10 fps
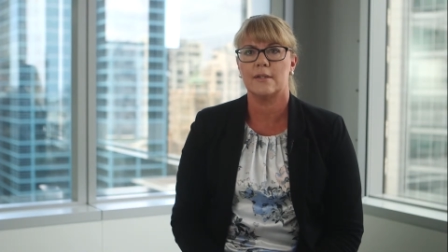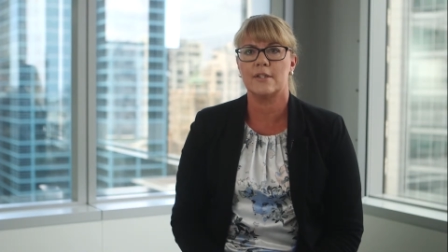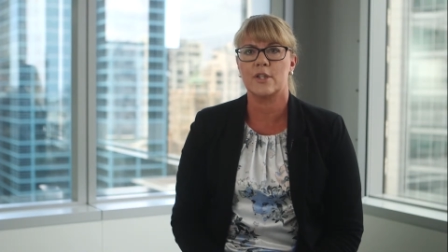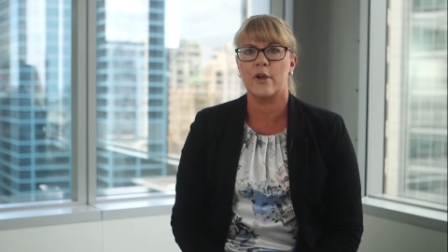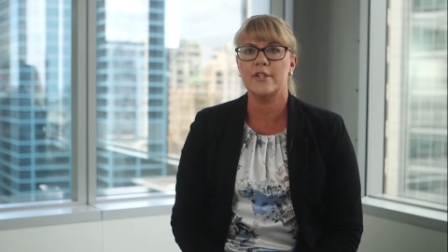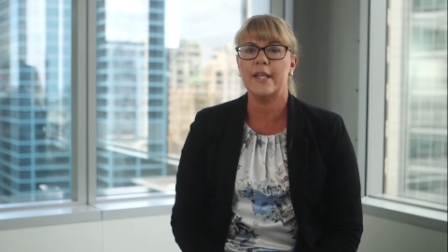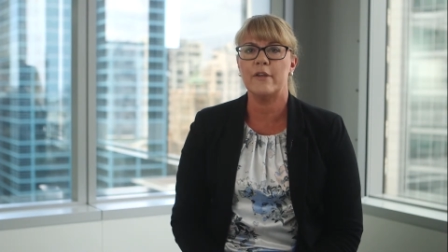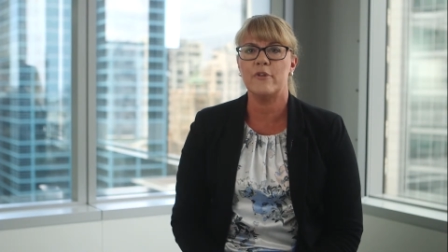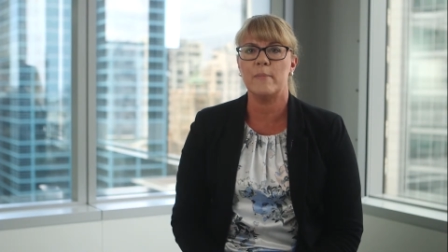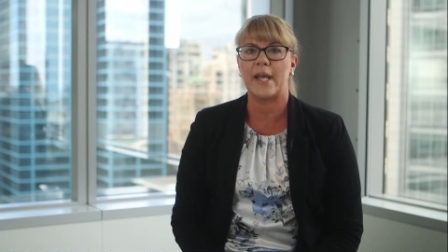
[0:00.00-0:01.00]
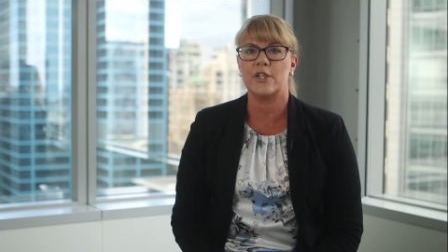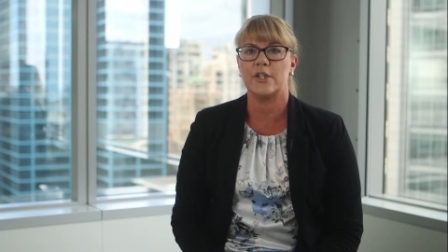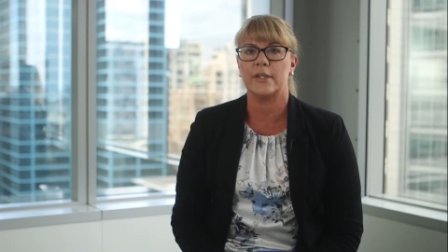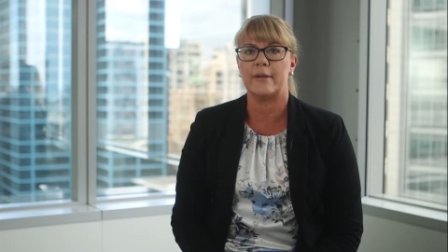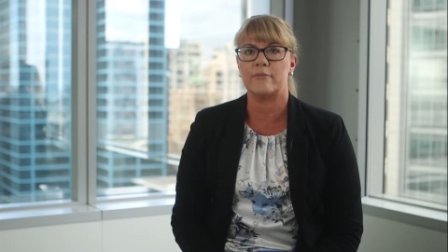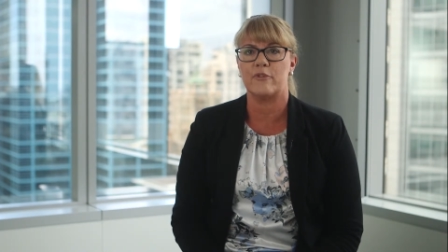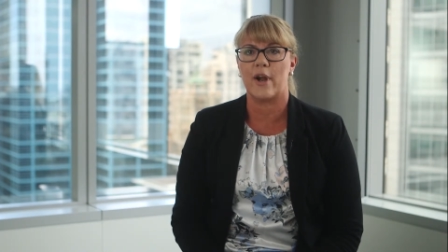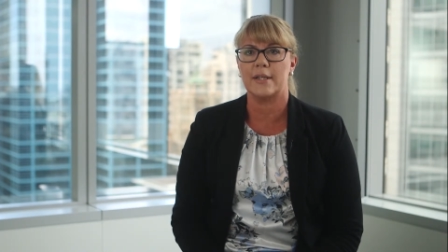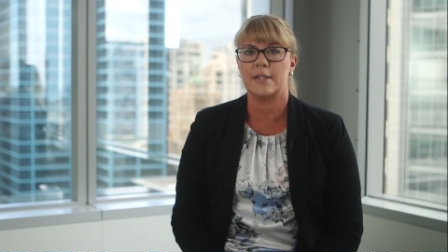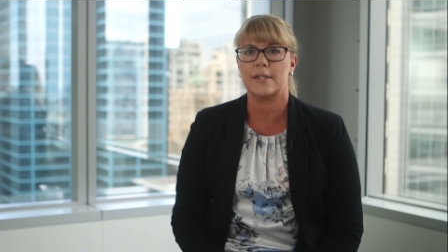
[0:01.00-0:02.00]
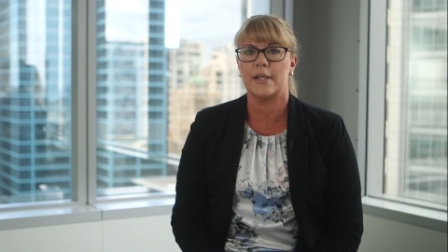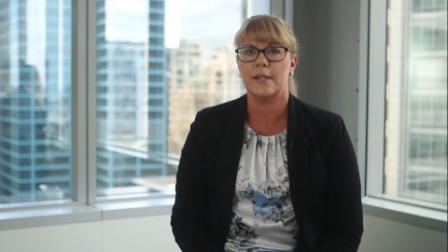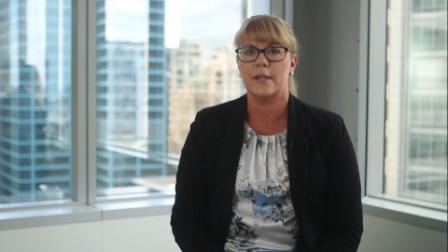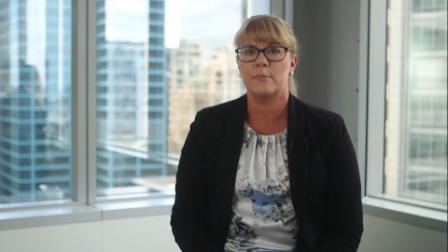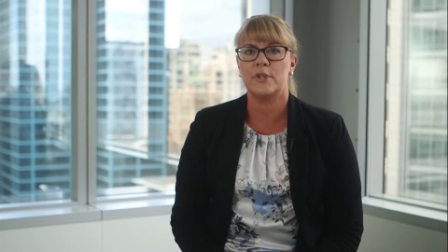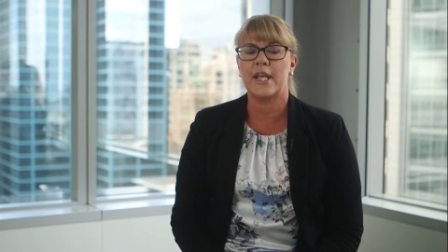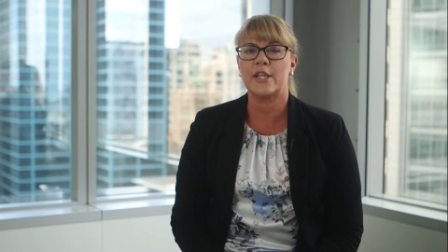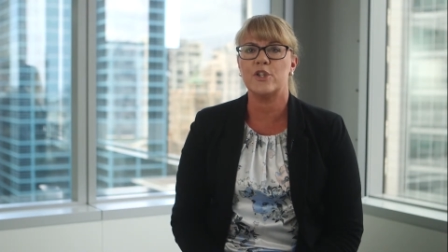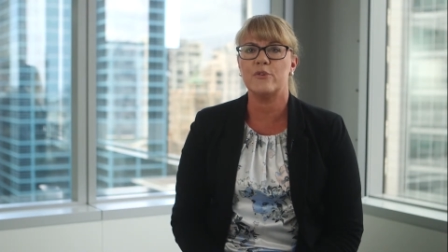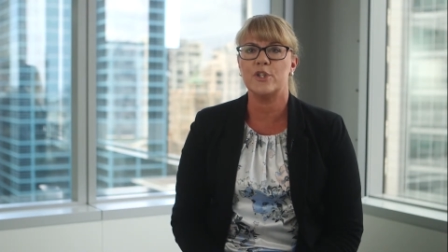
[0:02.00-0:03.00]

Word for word: Disclosing information up front protects your